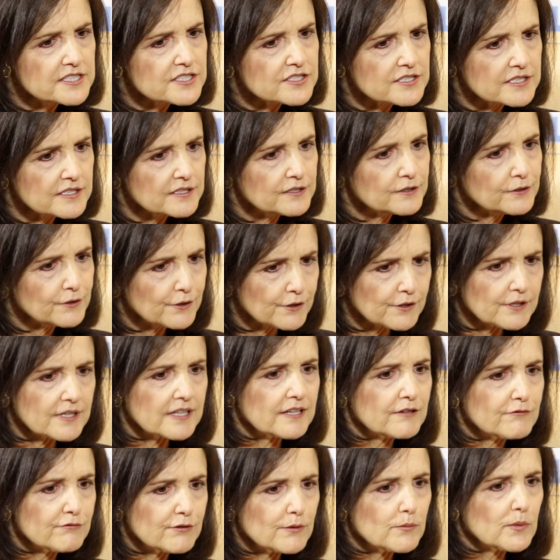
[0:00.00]
still
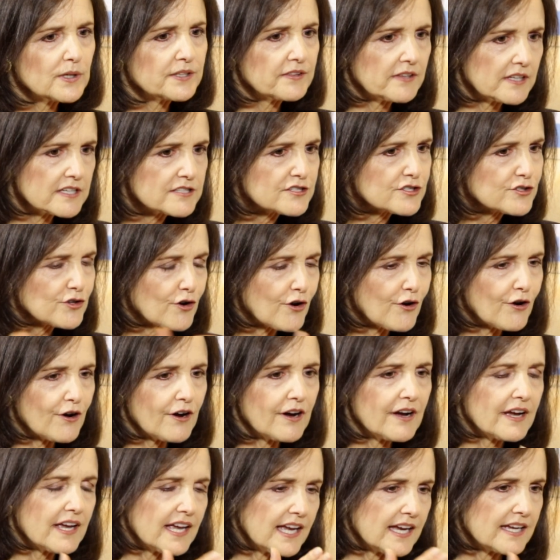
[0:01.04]
hurting from what they
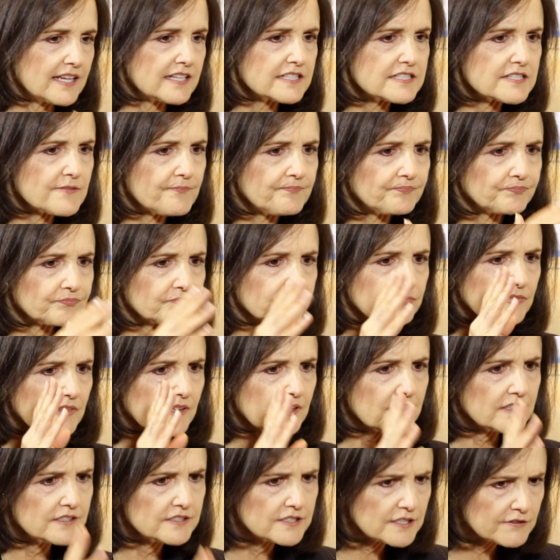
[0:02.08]
saw as
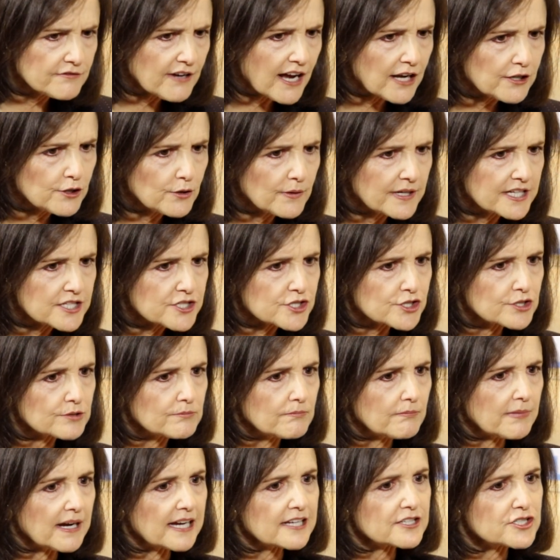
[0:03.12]

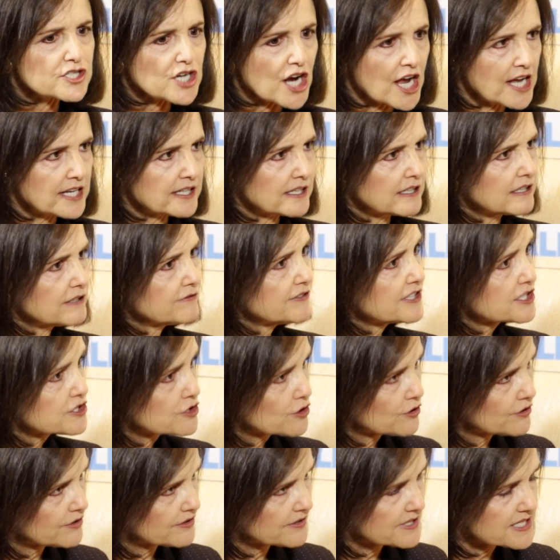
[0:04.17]
devaluation by China of its
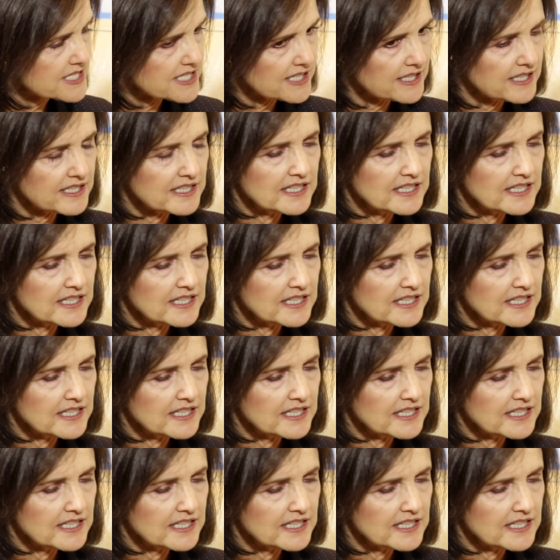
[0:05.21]
currency.